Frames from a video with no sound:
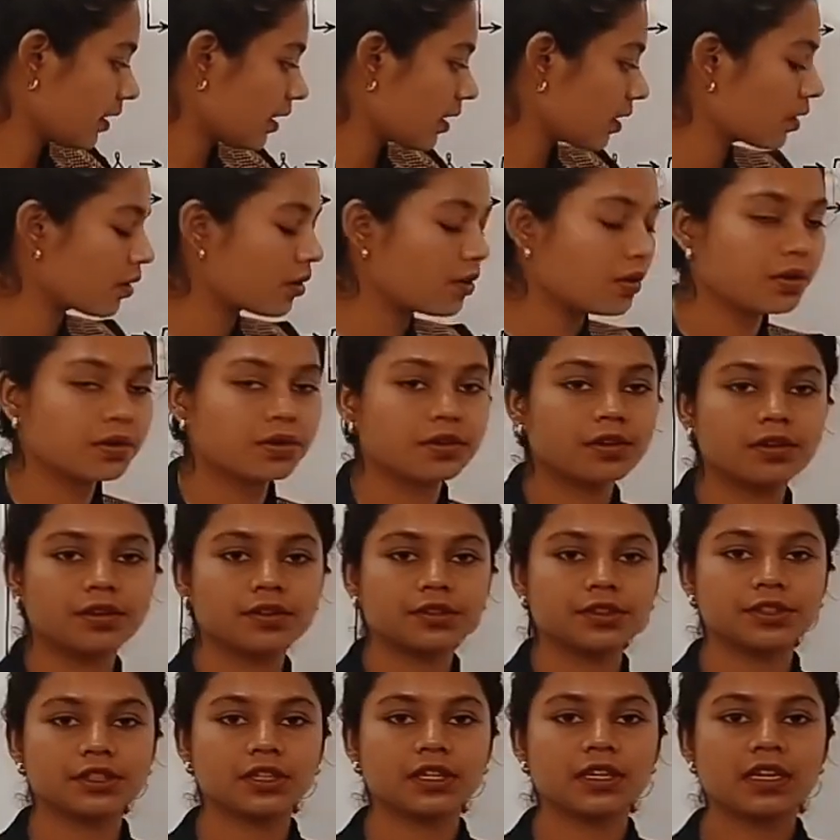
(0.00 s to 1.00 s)
cockroach.
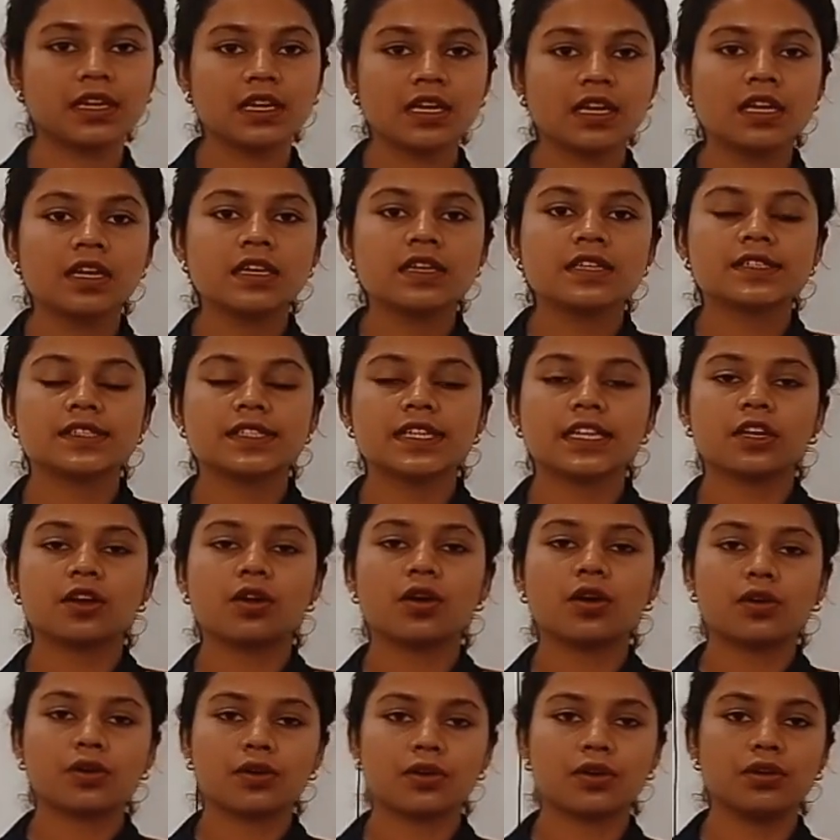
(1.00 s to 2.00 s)
See,
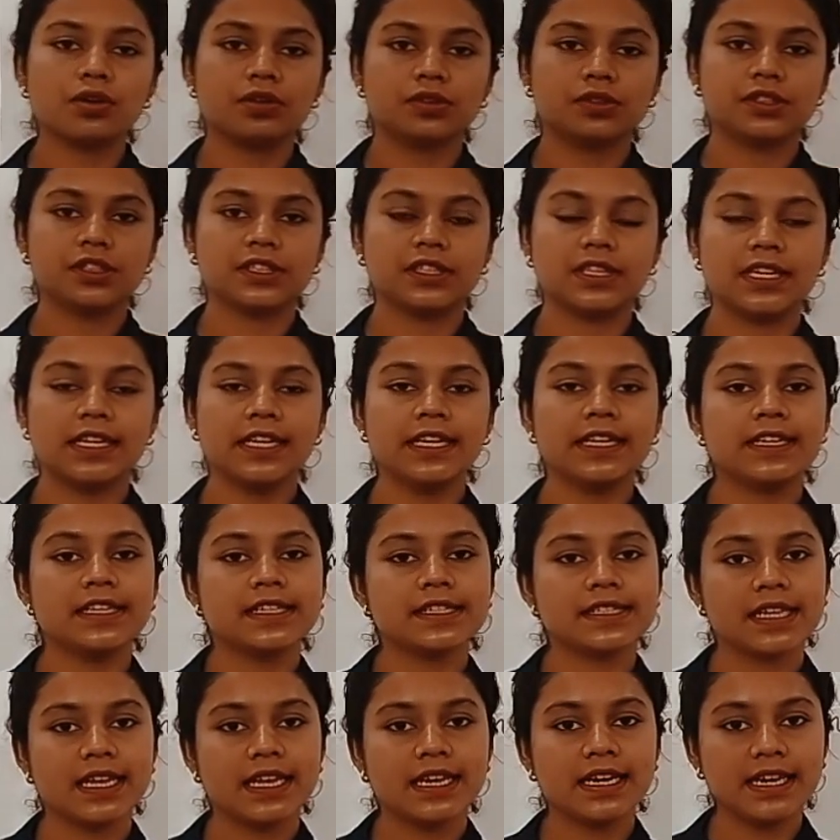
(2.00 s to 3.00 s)
cockroach, it is
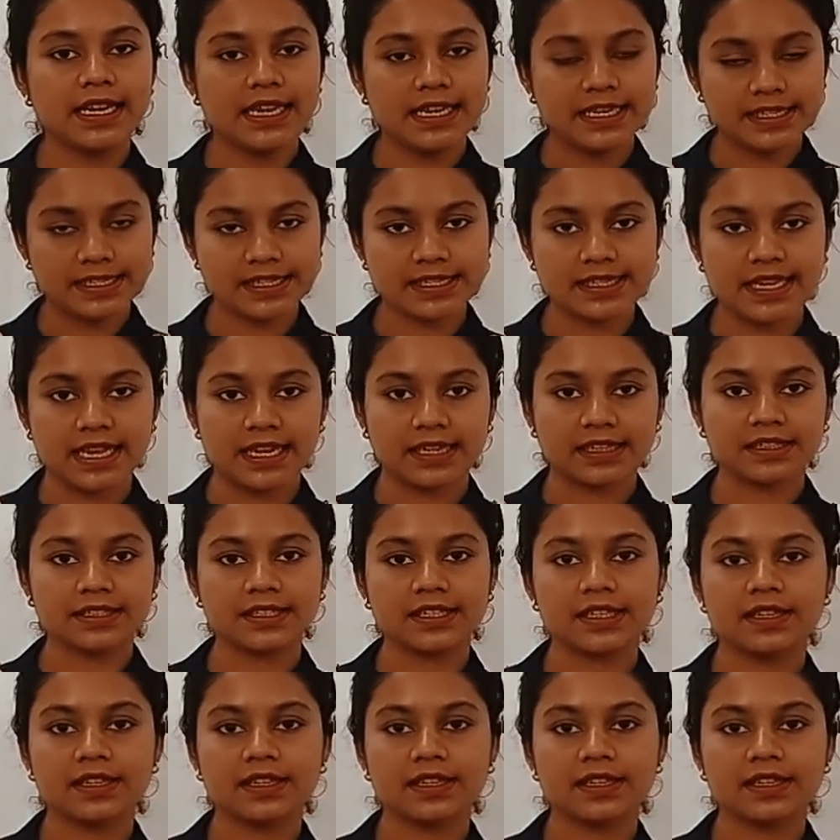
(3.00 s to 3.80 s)
an insect.